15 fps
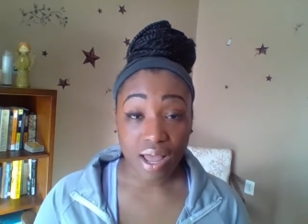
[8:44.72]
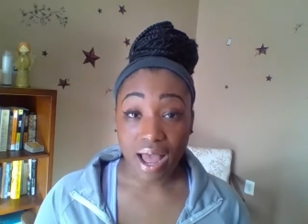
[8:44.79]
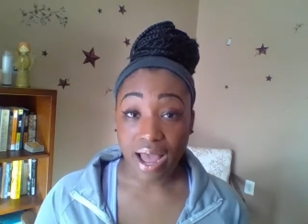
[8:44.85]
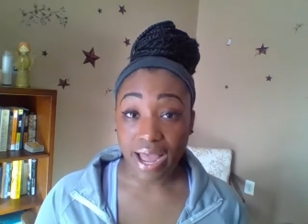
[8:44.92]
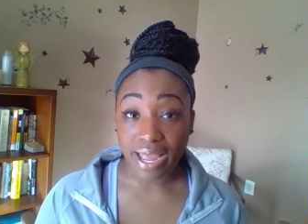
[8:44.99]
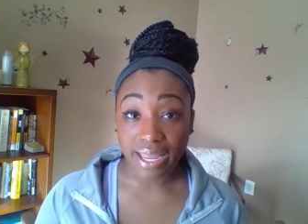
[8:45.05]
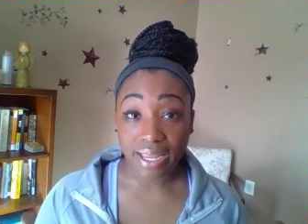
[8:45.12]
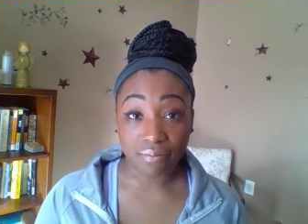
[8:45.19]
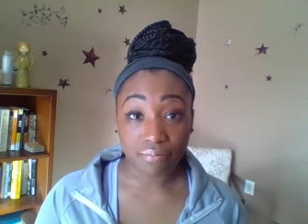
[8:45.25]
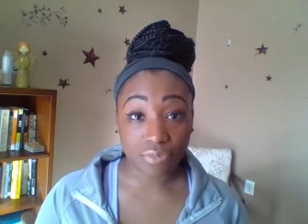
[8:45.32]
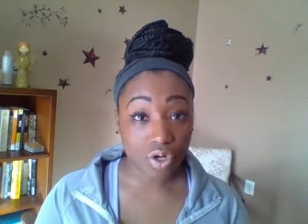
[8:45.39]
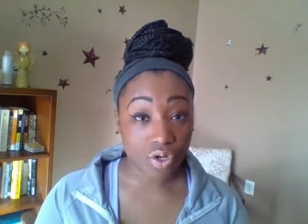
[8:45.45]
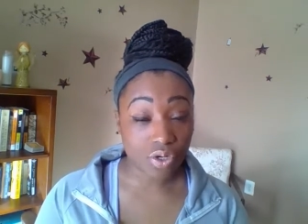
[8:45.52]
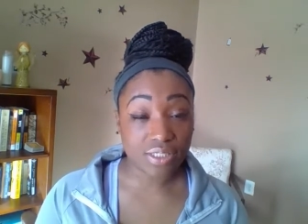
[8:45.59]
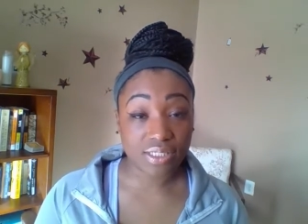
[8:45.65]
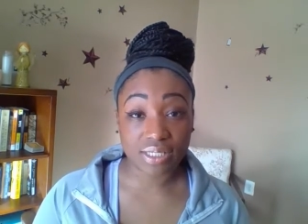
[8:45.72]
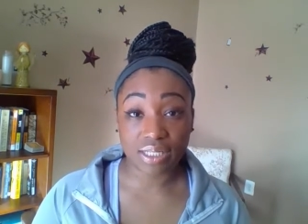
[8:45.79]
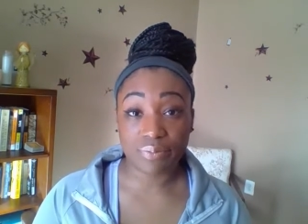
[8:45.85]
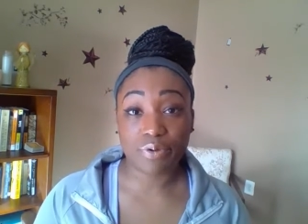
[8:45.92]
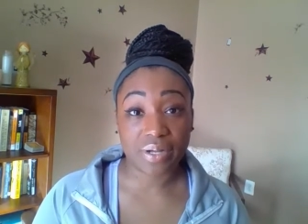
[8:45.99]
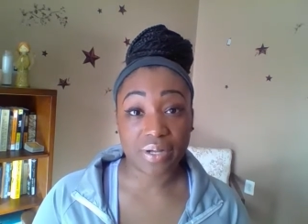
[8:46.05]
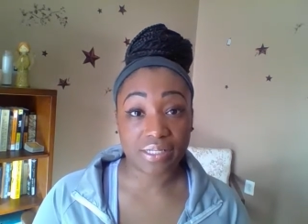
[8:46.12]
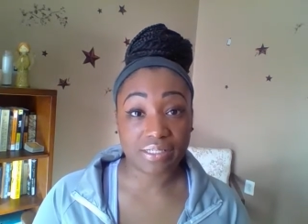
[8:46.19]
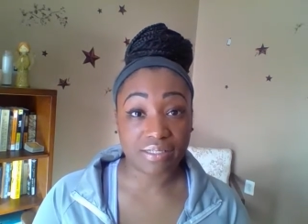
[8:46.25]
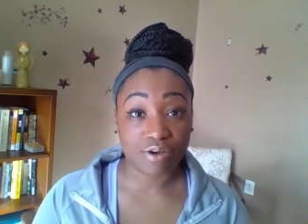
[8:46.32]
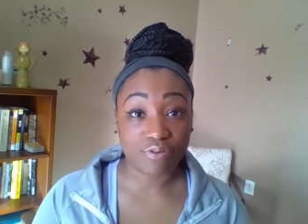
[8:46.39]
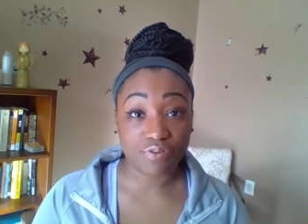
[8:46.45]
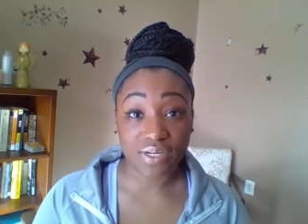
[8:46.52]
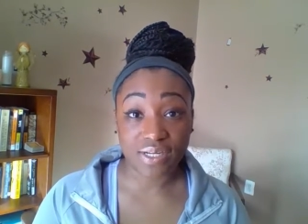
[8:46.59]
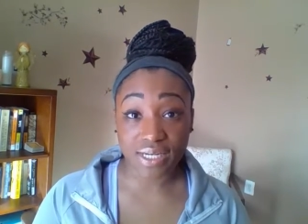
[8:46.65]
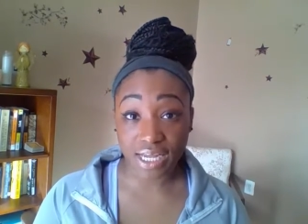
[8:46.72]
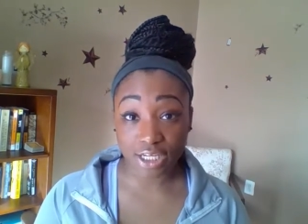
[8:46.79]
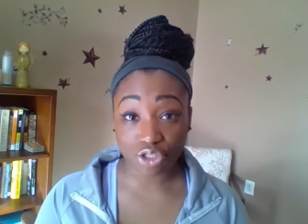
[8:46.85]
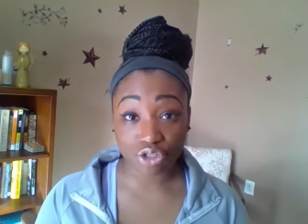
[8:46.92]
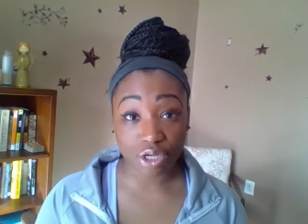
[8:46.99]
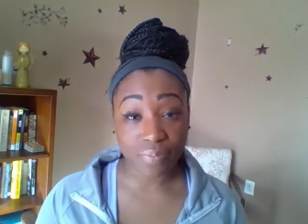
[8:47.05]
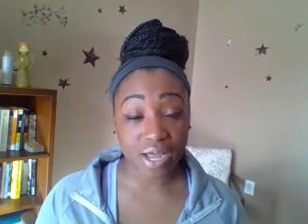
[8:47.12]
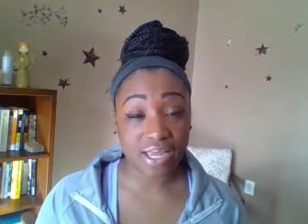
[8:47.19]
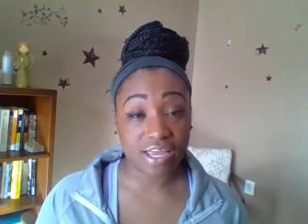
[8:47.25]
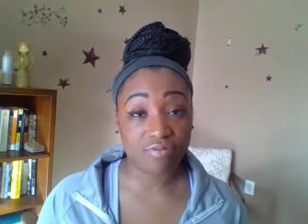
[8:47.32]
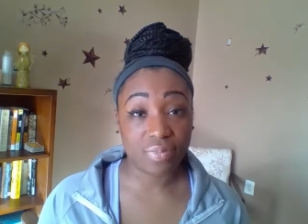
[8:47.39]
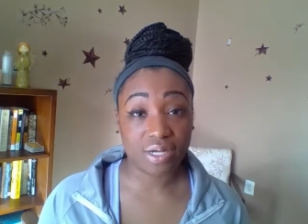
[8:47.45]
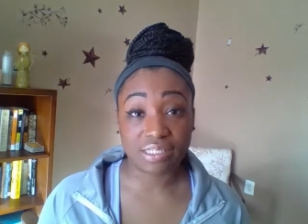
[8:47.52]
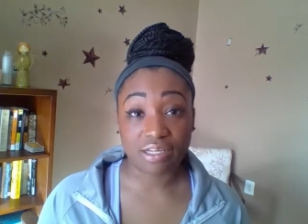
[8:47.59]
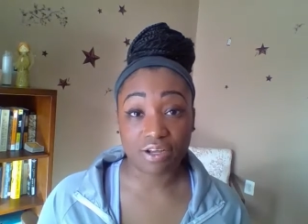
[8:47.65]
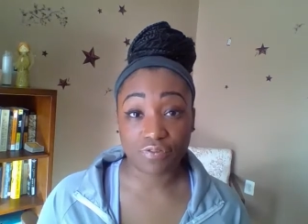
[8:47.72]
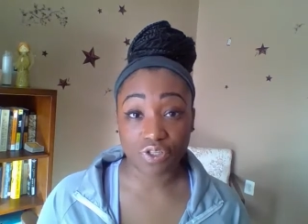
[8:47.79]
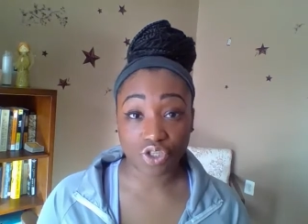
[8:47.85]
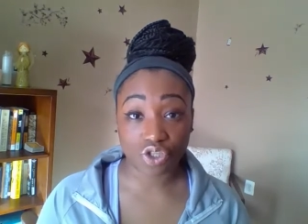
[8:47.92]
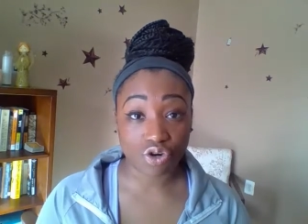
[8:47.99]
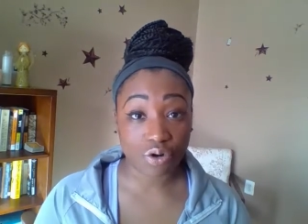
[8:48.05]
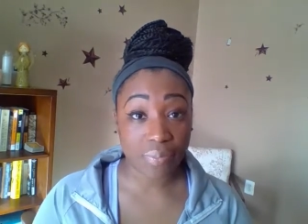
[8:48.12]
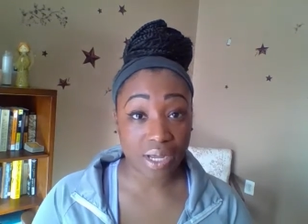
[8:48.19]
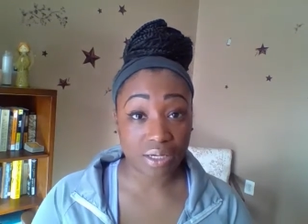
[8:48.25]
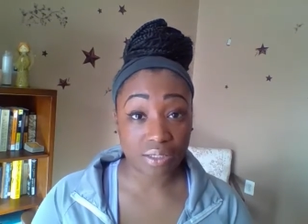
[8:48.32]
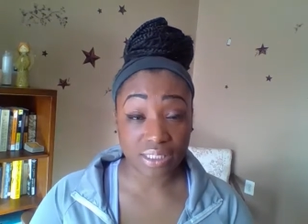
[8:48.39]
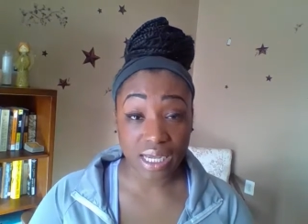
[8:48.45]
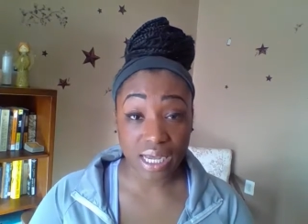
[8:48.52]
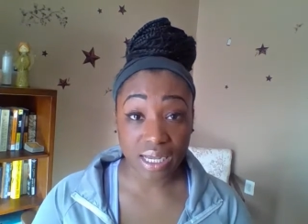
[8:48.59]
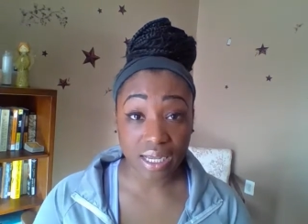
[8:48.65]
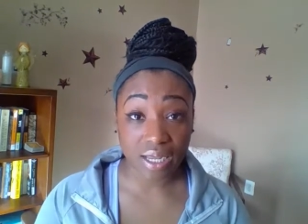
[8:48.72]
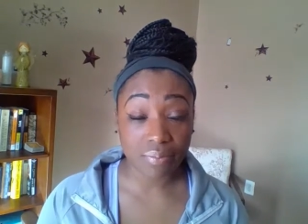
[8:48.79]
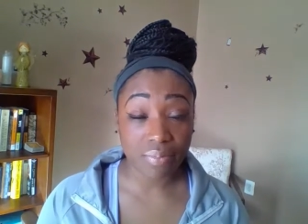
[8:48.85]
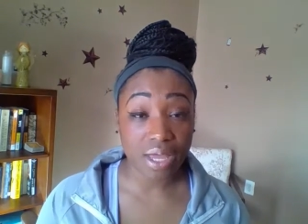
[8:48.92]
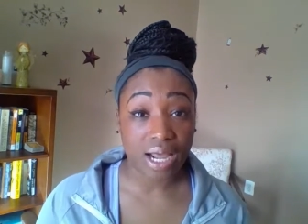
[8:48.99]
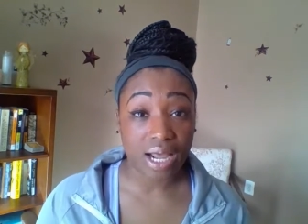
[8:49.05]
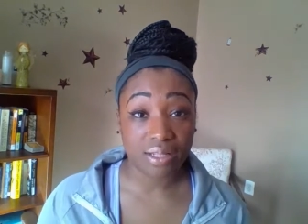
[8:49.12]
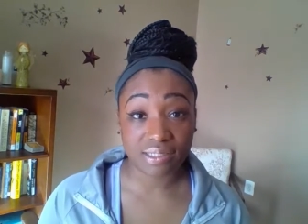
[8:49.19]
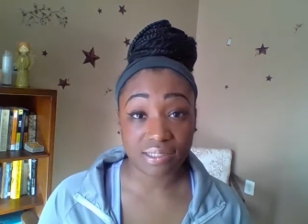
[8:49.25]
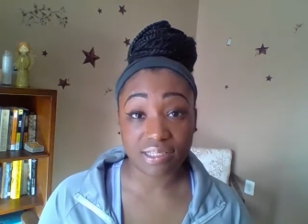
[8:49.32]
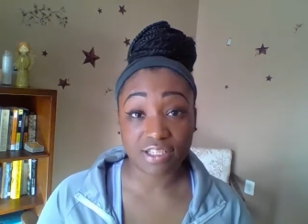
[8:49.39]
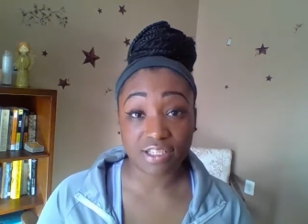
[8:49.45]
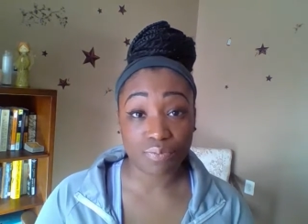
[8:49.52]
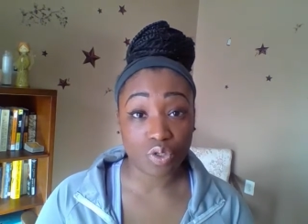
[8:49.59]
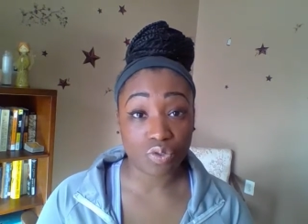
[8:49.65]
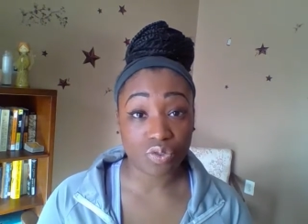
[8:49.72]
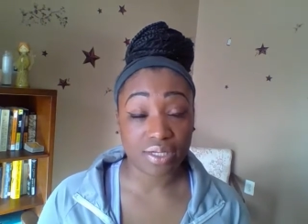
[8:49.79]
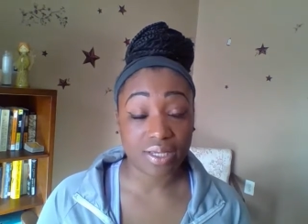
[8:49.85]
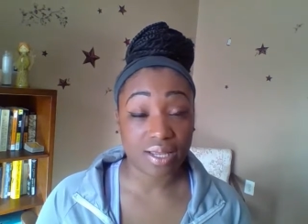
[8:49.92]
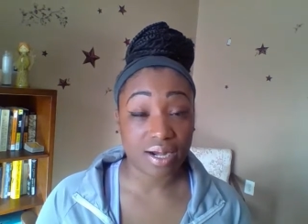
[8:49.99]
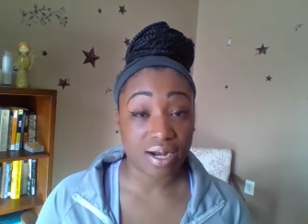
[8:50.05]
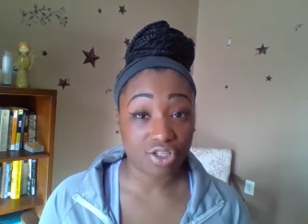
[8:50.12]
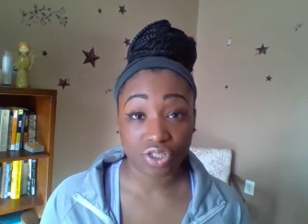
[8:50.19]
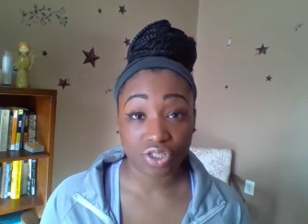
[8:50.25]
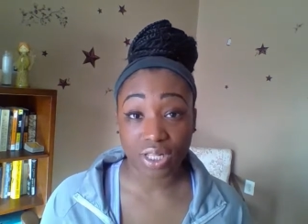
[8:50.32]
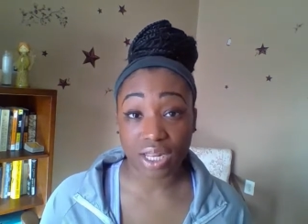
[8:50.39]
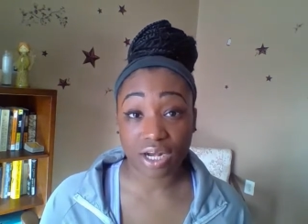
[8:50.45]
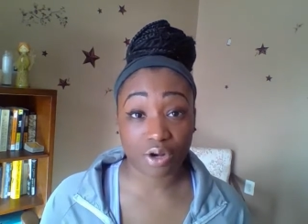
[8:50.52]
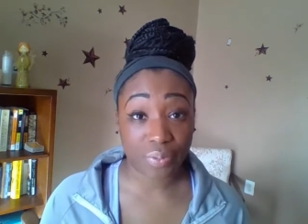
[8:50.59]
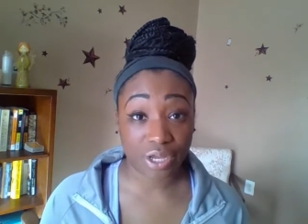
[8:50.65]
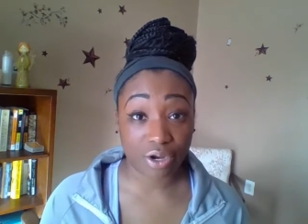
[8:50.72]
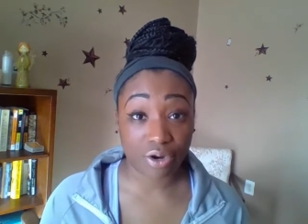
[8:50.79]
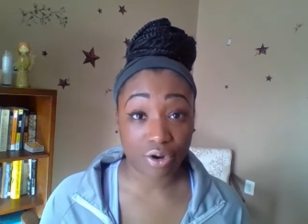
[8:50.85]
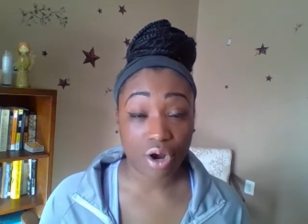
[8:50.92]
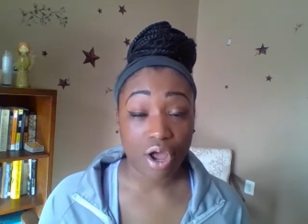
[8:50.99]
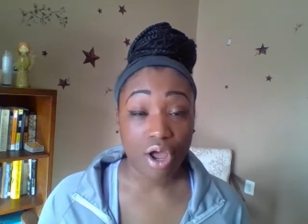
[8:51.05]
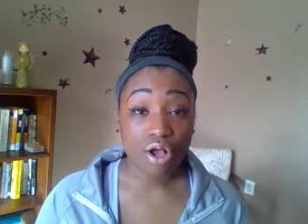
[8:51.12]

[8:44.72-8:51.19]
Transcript: I constantly put myself in a daydream. I give myself a certain amount of time, and I listen to music, and I just let it appear.